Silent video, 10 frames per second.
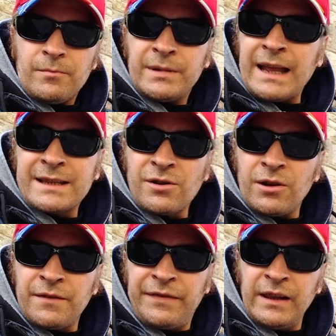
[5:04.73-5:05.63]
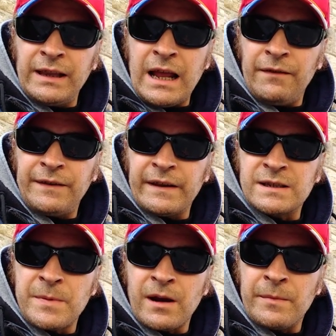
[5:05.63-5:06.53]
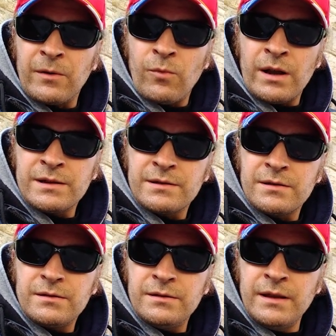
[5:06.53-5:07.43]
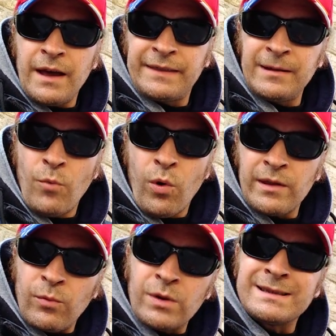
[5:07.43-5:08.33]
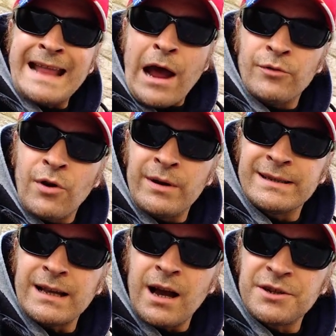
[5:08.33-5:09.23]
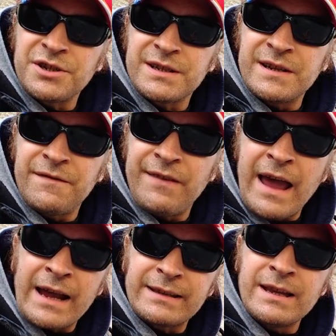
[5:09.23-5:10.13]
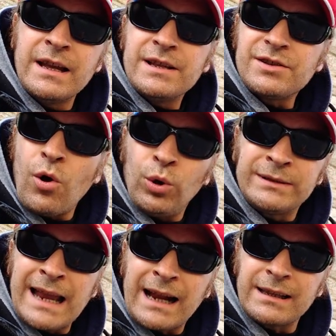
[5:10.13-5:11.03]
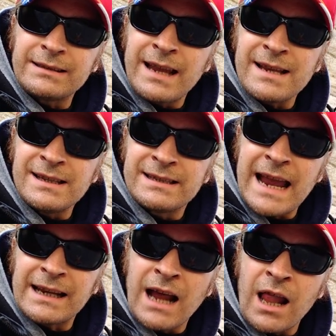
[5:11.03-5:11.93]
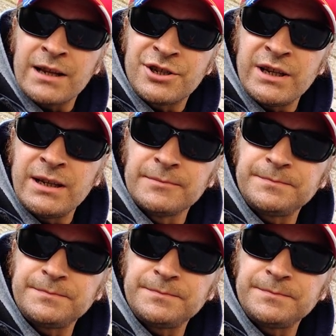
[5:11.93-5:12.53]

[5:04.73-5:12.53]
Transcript: But that's all the Philadelphia experiment was. Nothing more than what's now known as the Hutchison Effect. It's old Tesla technology.